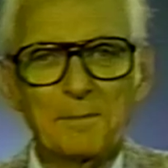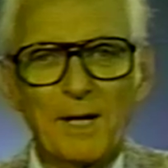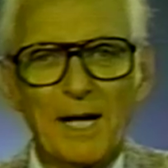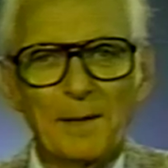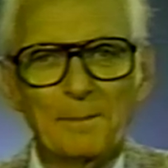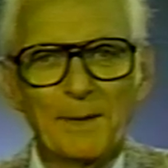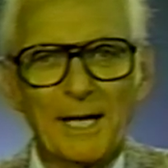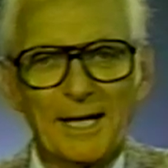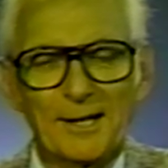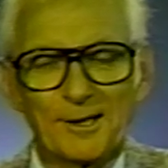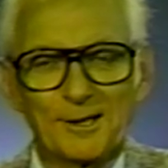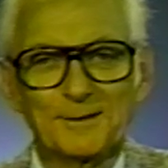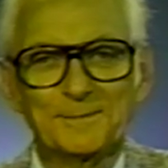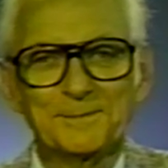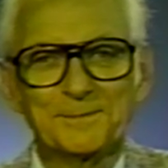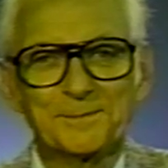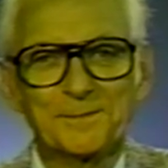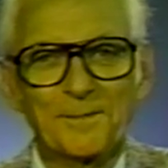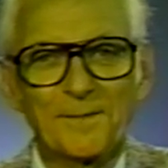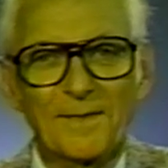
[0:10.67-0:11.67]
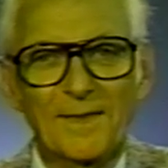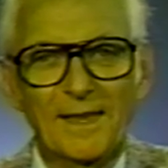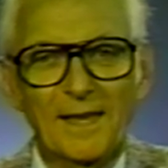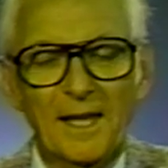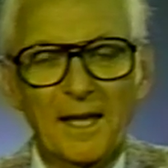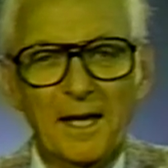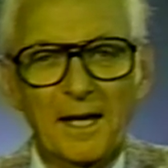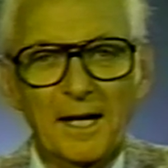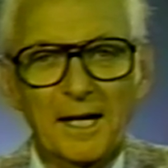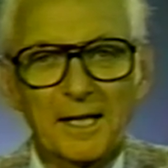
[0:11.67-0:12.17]
Bob Mager,
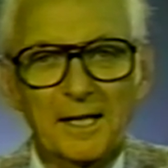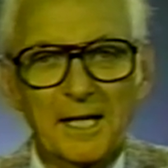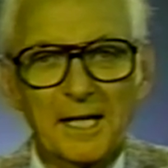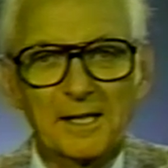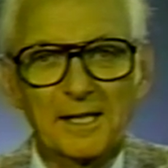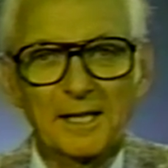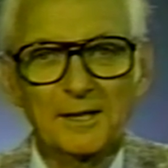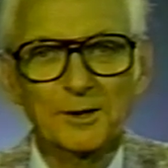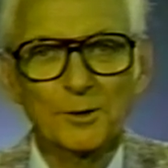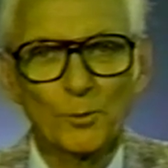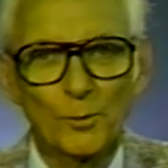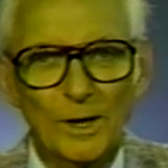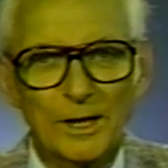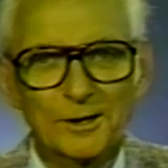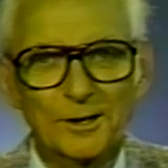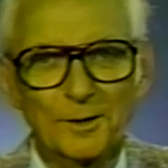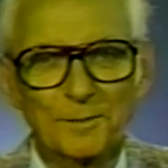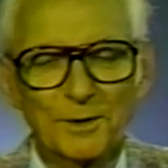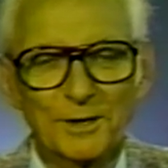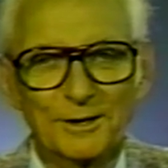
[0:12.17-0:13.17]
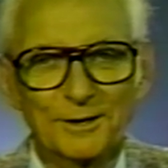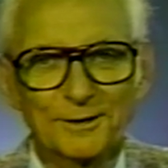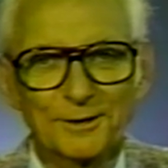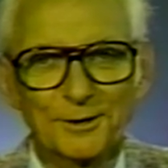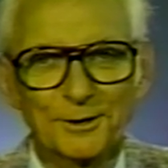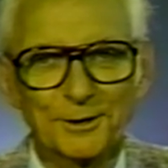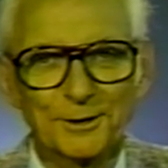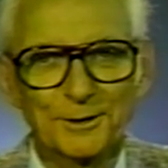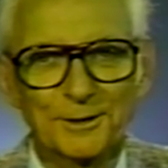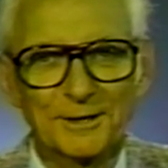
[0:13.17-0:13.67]
and I'd like to welcome you
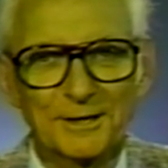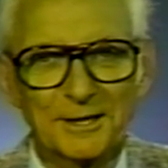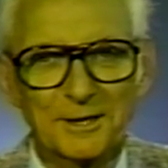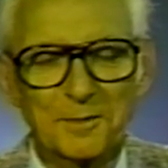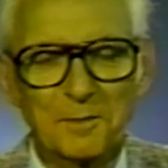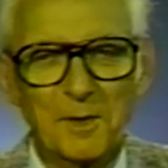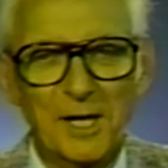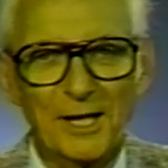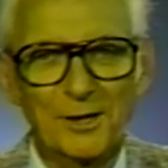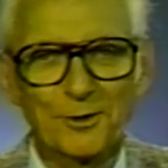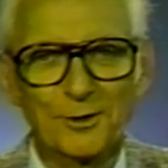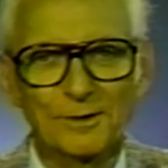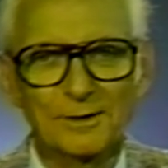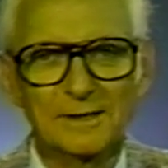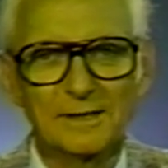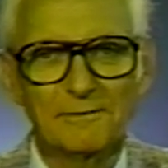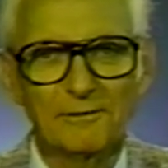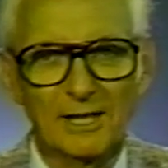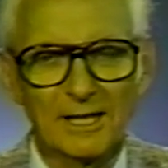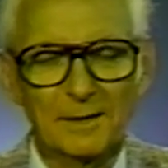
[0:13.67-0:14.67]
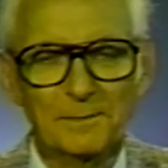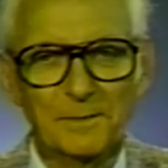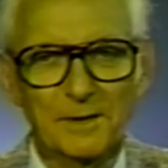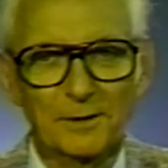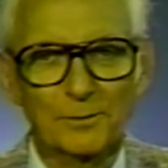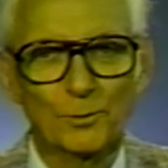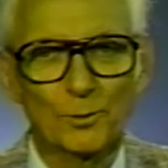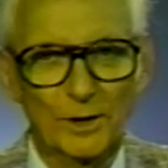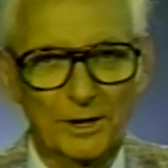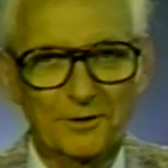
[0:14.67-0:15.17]
to this module
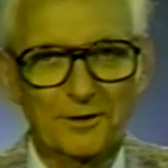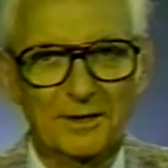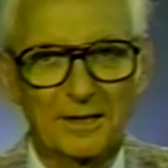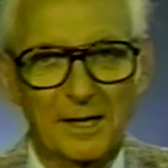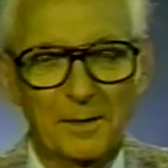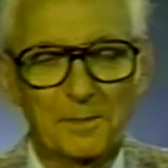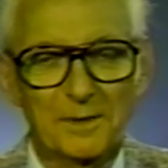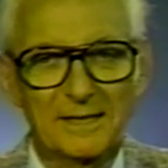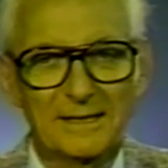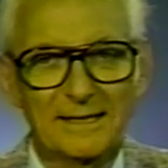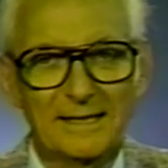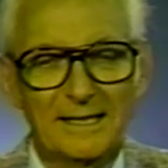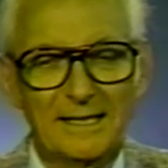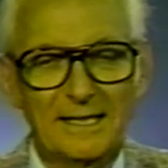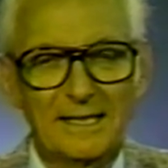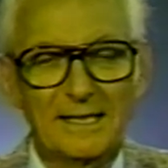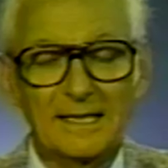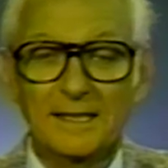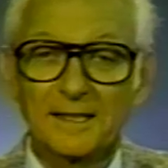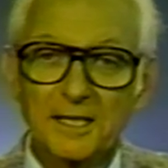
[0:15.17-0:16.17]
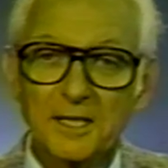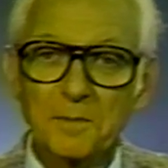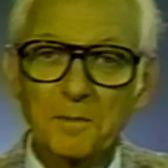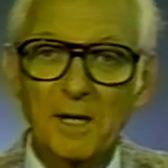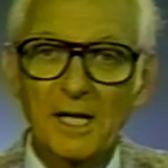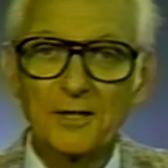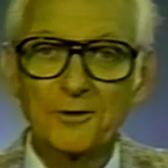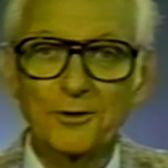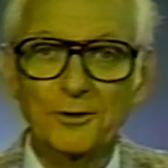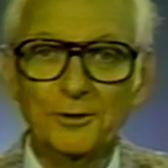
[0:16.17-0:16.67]
development workshop. In this
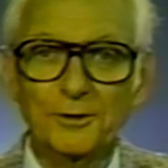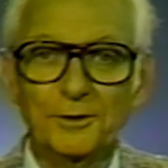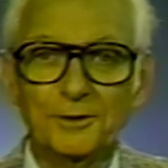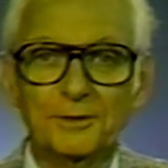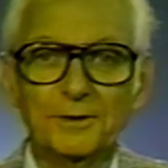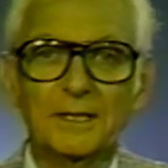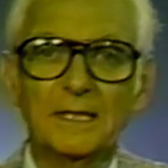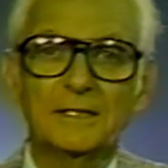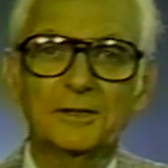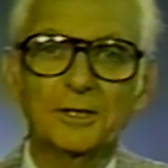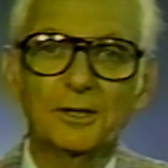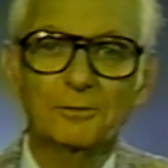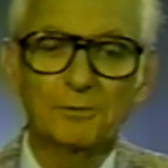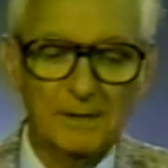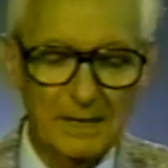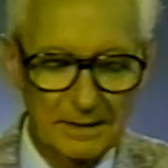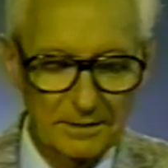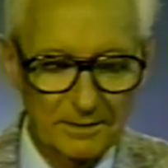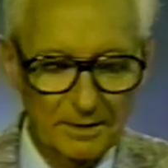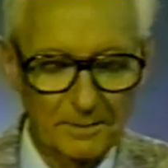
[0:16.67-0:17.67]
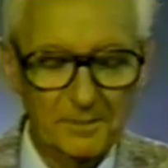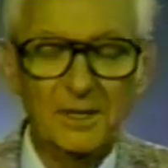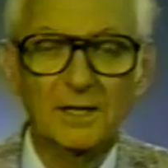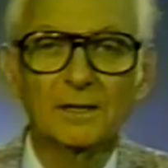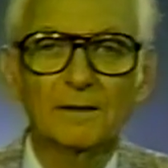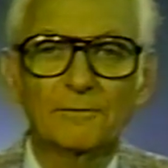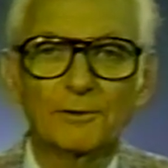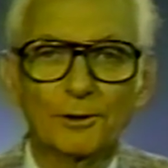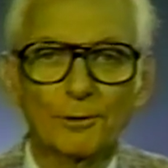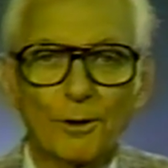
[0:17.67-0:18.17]
module, you get to create something
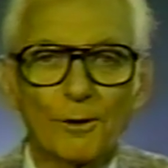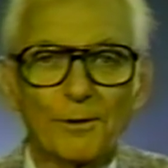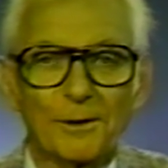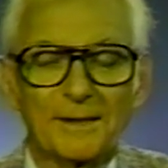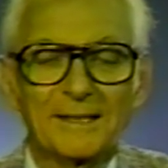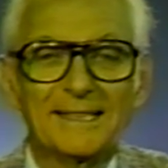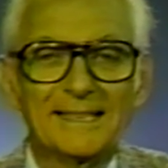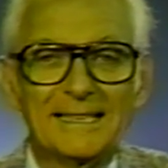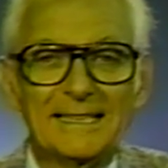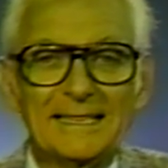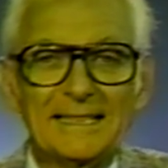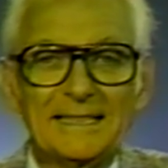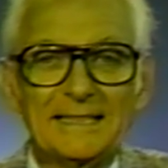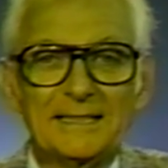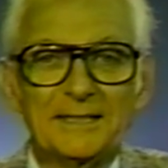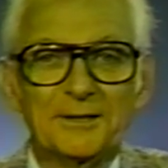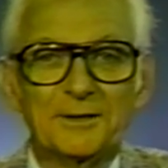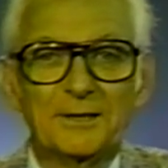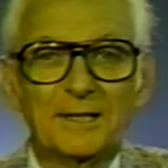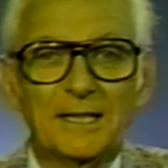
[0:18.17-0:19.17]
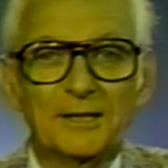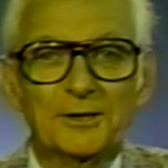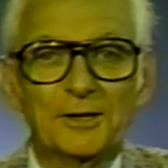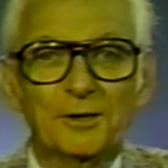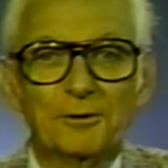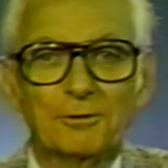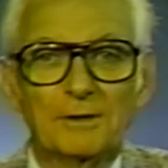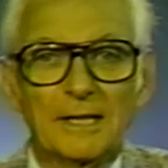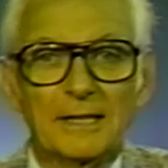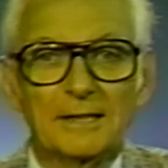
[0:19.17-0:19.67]
of your own. You get to
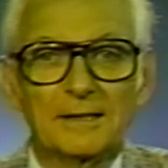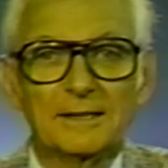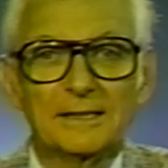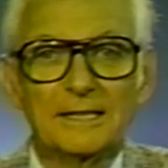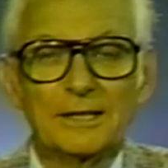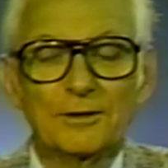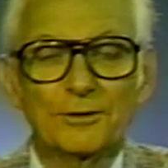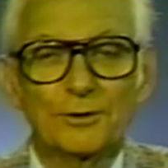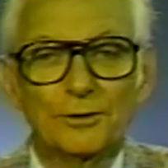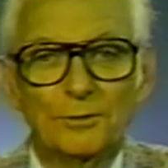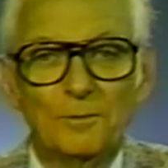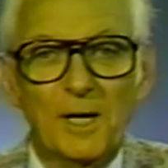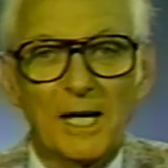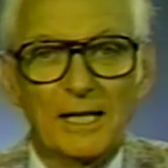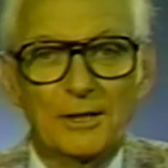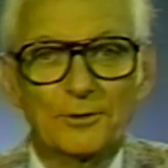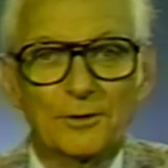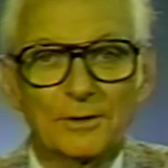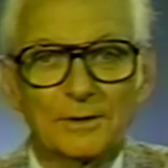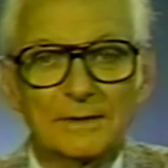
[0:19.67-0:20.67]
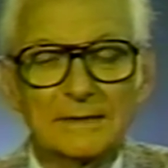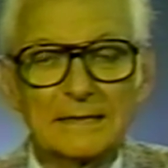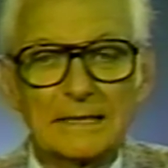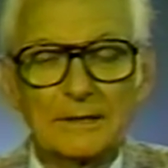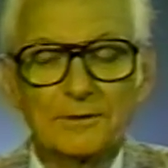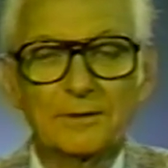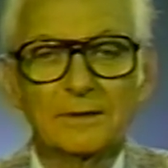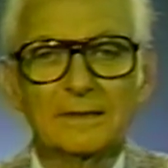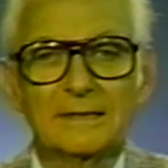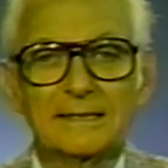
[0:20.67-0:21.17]
create at least 2 modules
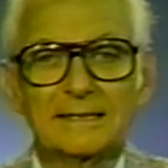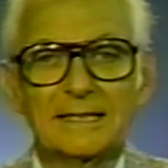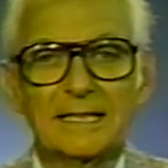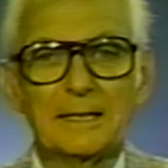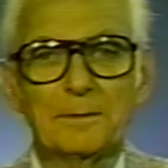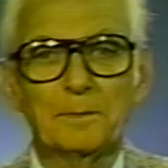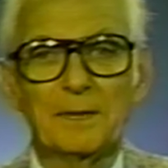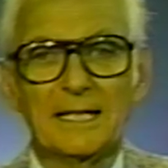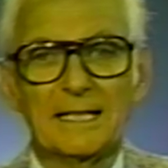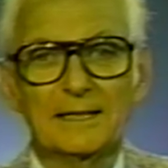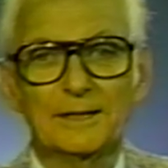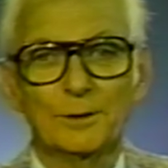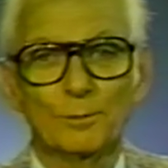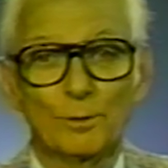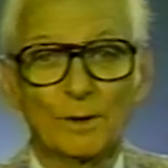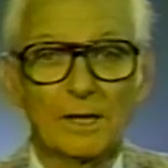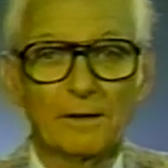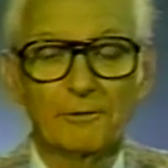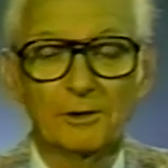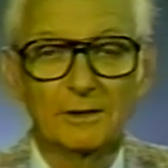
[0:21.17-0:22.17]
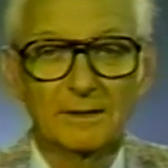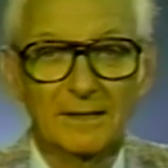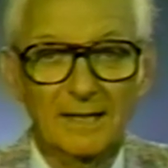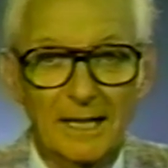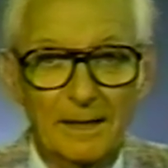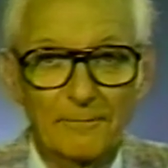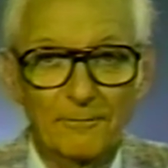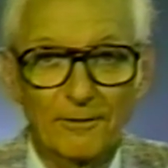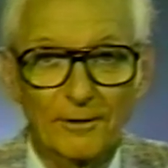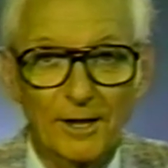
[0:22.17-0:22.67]
that you can take back to wherever you
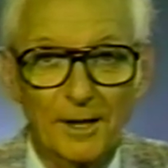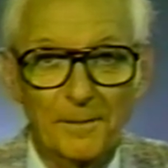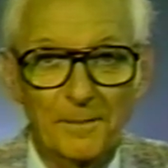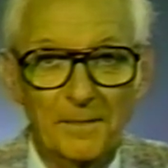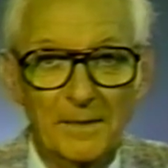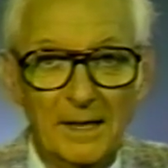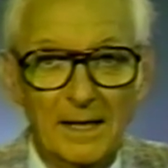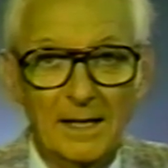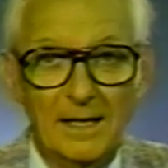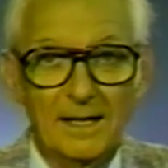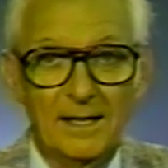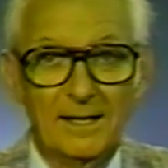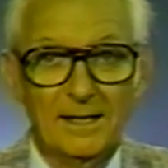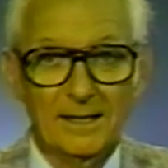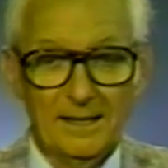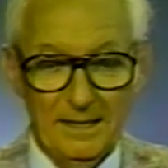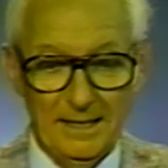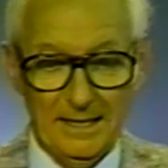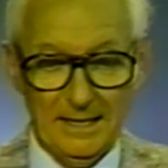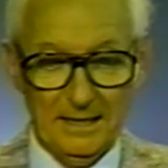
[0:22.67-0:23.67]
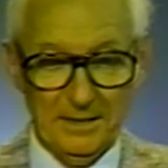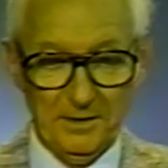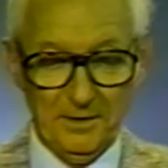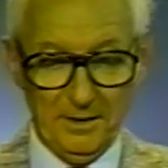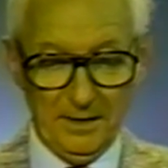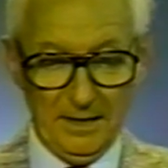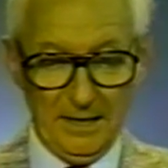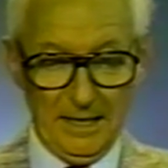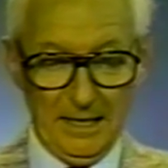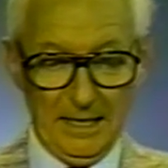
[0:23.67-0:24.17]
came from and
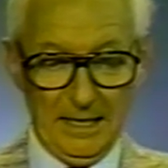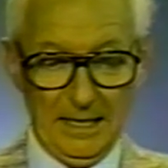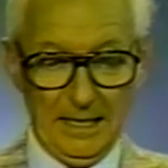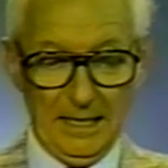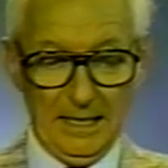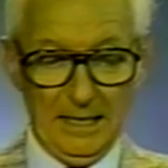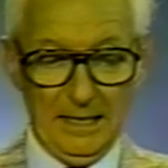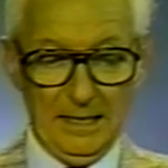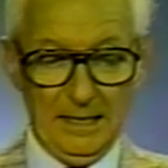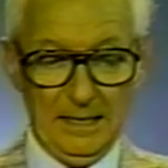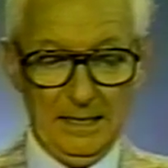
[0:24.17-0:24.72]
say,